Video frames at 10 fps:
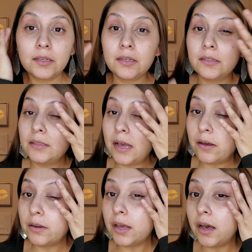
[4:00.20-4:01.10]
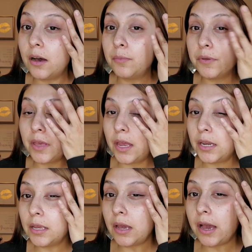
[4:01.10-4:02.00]
going to allow to help with
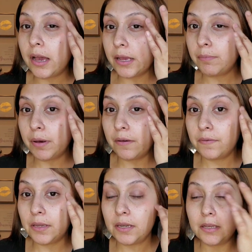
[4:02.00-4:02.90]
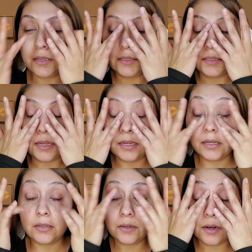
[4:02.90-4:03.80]
any eye puffiness,
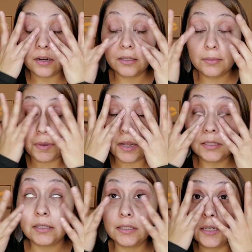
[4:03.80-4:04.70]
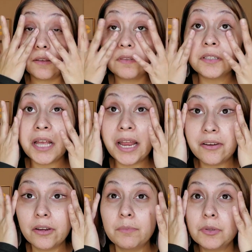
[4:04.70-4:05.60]
any dark spots and stuff. This eye
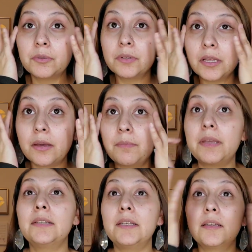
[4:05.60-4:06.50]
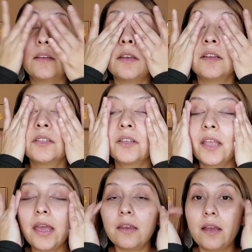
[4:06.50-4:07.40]
cream is really amazing. So
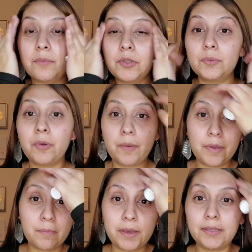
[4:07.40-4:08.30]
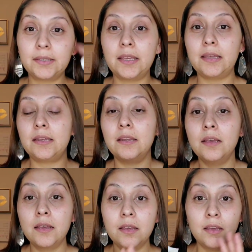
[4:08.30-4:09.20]
again, I'm just prepping my skin
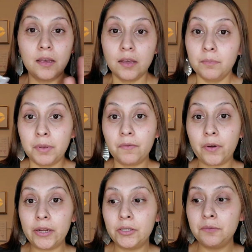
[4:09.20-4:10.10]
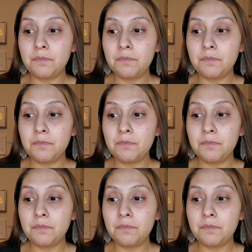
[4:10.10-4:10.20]
before I do